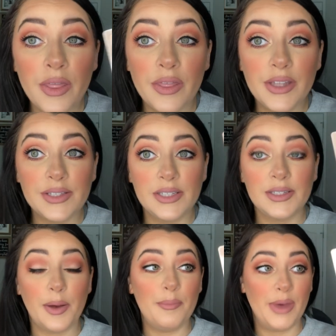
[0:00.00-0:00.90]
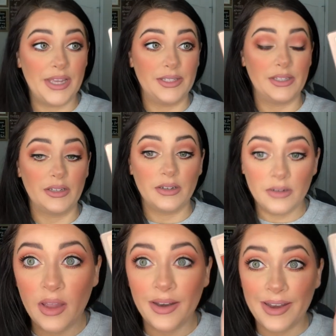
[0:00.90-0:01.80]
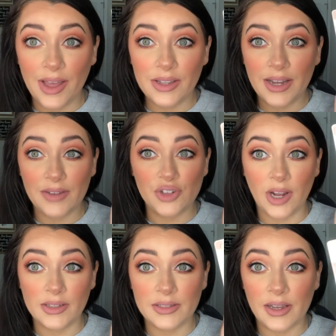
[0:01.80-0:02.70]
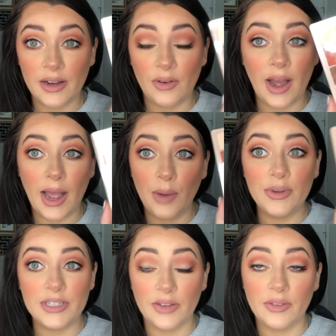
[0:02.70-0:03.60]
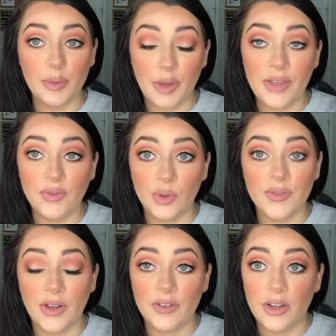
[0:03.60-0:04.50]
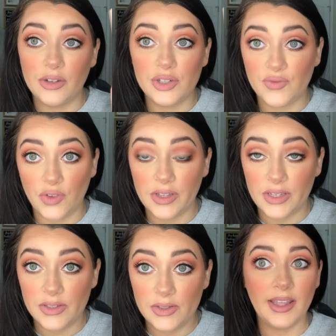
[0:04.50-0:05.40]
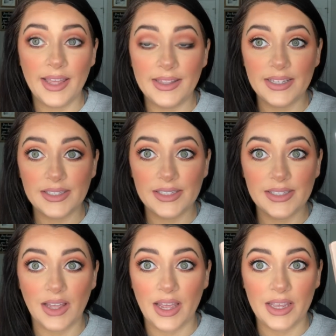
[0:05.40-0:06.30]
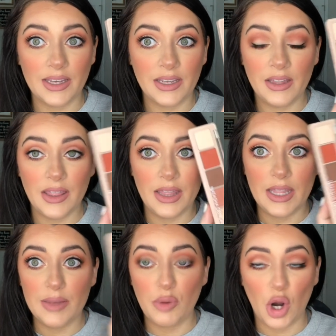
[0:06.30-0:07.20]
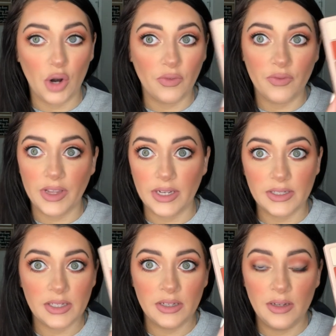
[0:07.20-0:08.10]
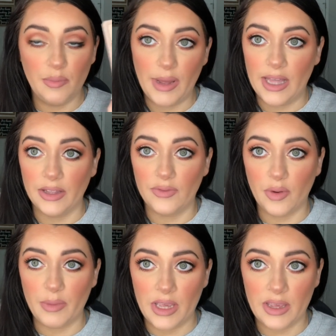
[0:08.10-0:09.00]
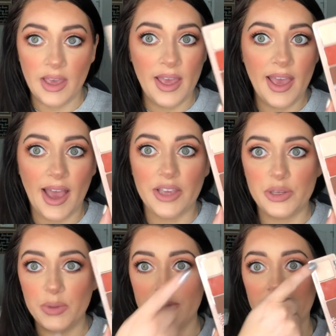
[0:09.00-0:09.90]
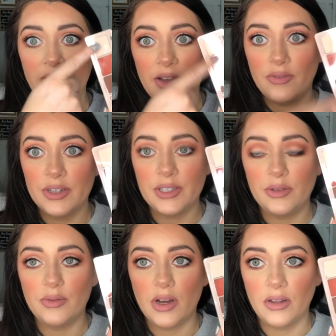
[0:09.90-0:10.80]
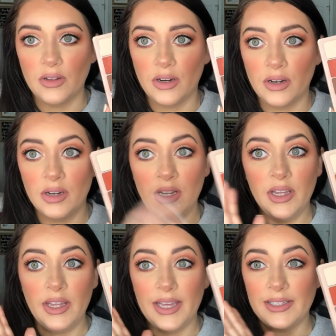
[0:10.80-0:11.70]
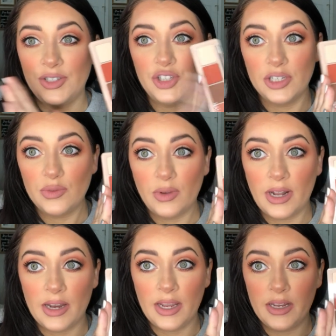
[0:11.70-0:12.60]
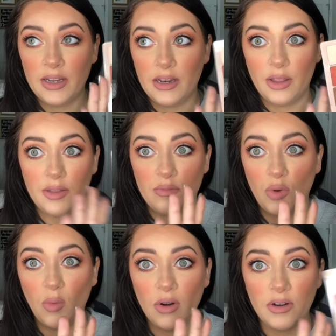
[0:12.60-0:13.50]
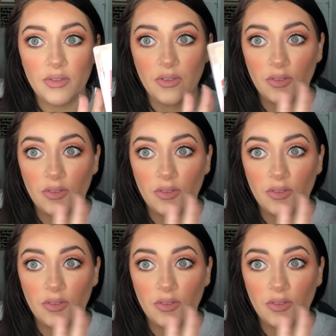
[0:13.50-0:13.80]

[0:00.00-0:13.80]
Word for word: this is amazing. Now that I have tried this out, I would definitely pay $45 for this. And this is like the perfect palette for me. I used every single color. It's just what I needed, nothing more, nothing